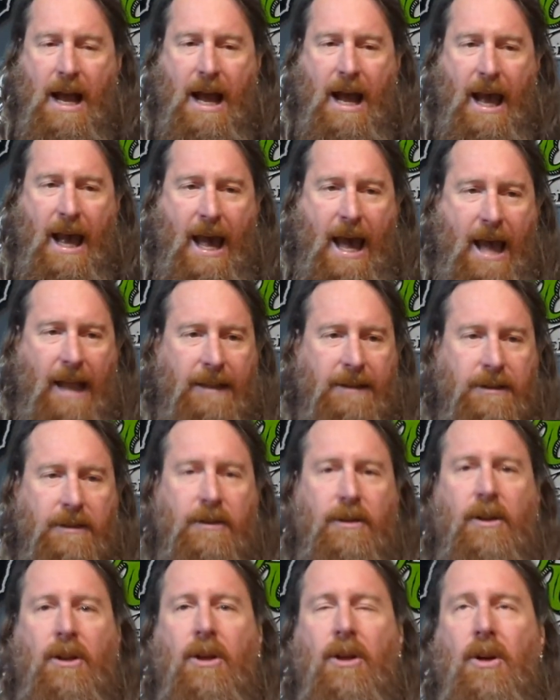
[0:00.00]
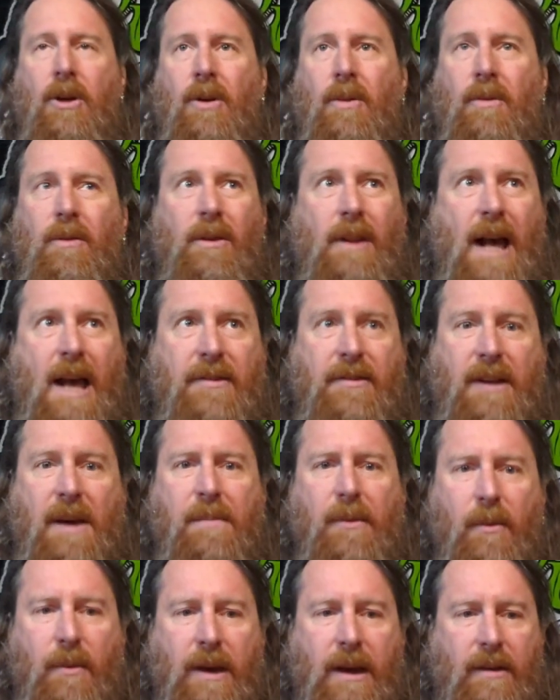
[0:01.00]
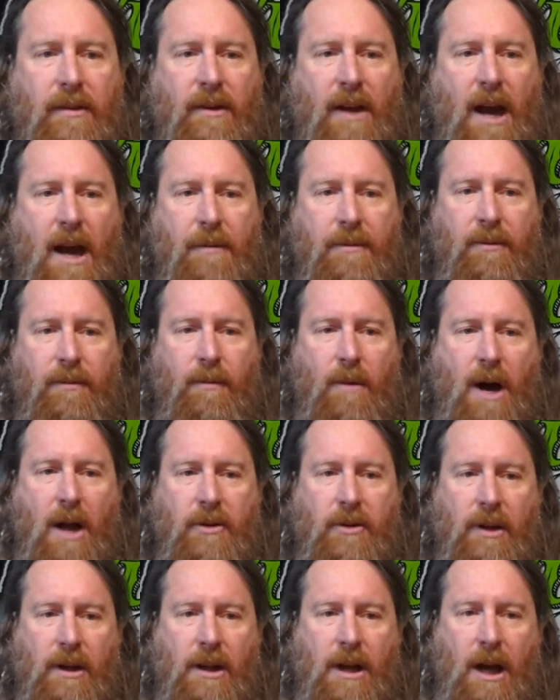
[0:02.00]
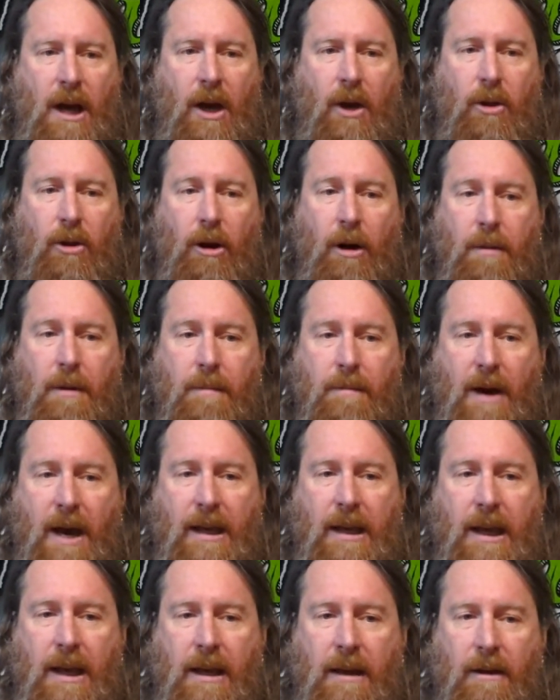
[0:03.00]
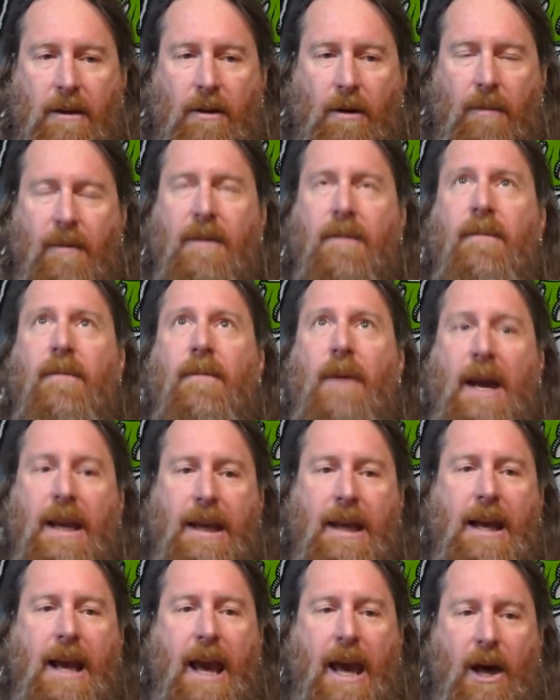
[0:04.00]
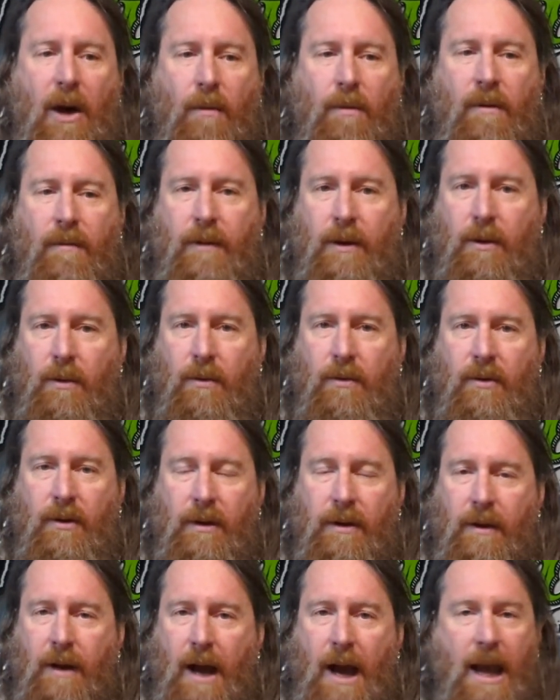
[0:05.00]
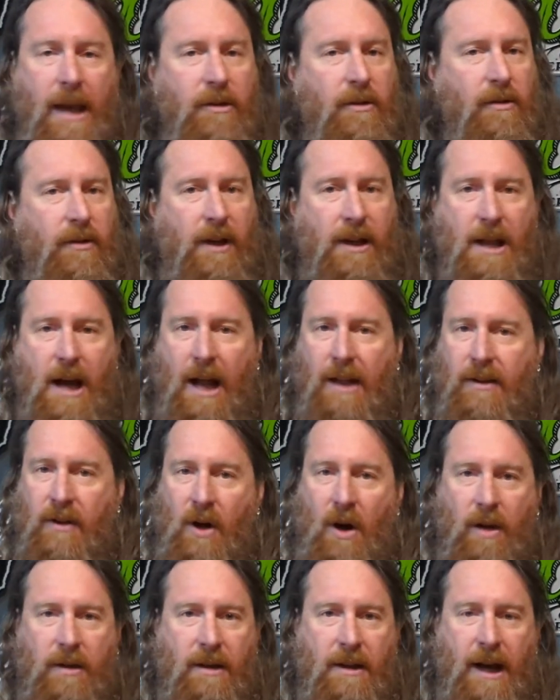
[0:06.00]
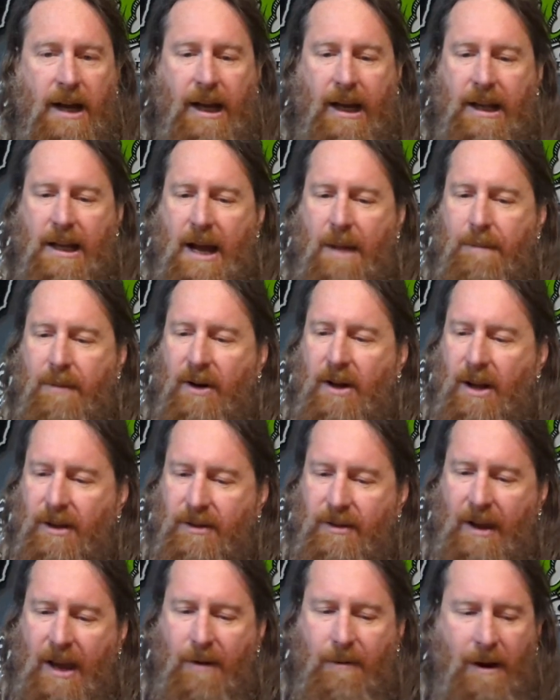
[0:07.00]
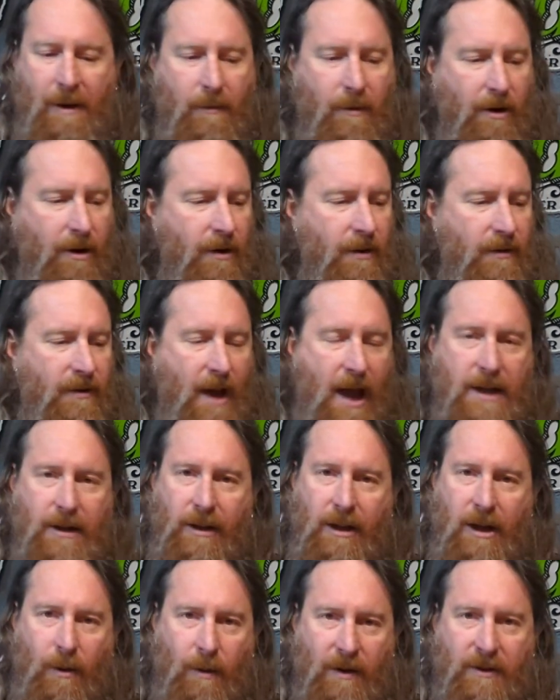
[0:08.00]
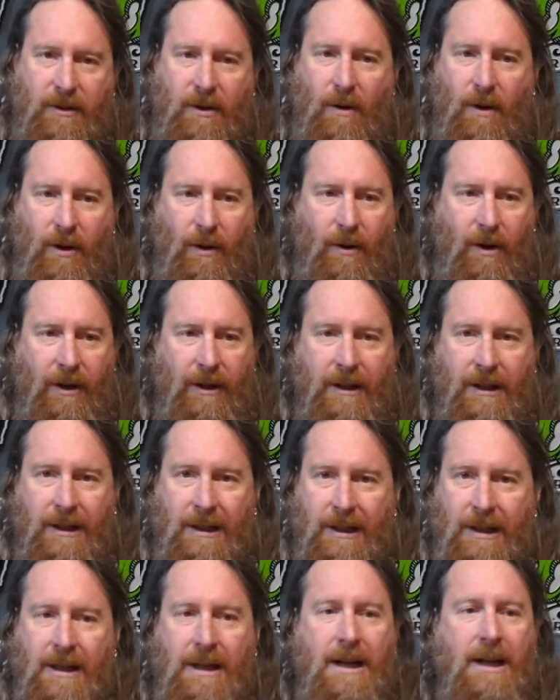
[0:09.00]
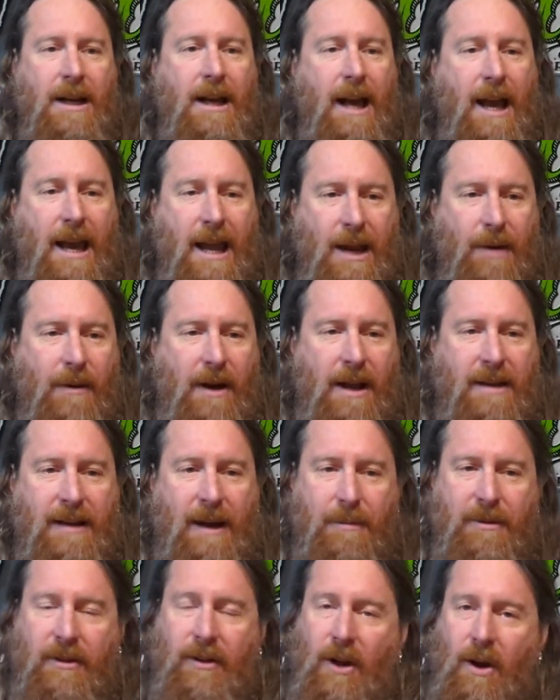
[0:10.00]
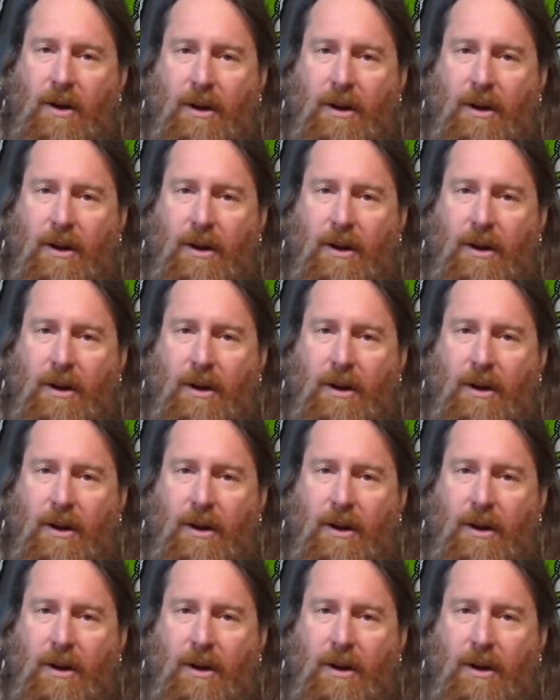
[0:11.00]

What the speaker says: And last couple weeks, I was watching Urban Viking ale reviews. I just cannot talk tonight. I cannot pronunciate my words. I don't know what's going on. Anyways, I was